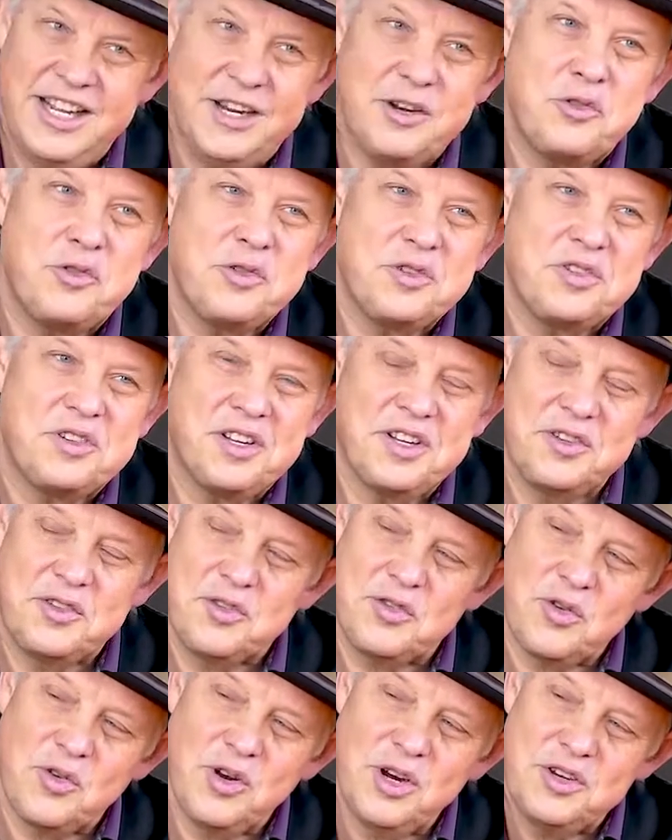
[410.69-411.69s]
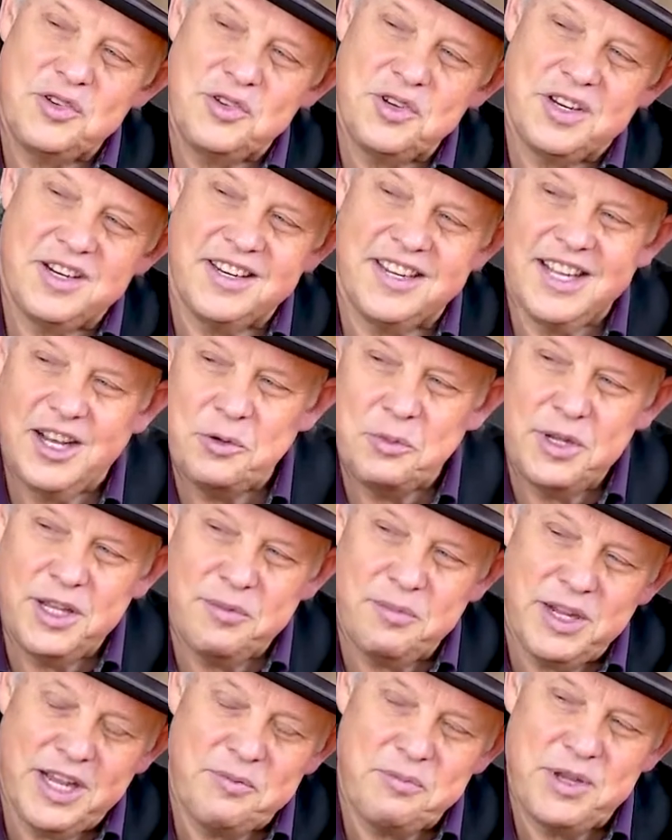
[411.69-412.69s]
interesting stories you can tell me
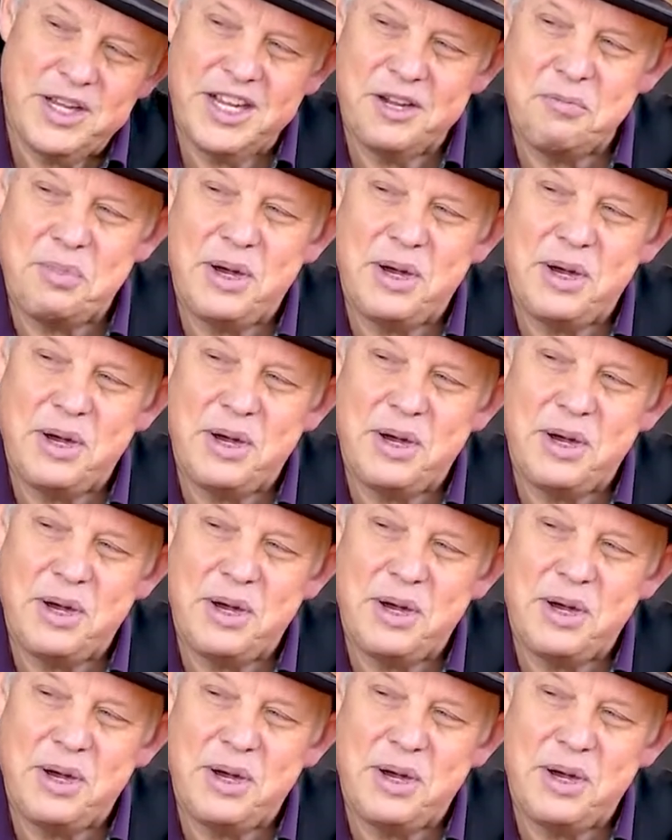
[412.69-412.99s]
about being a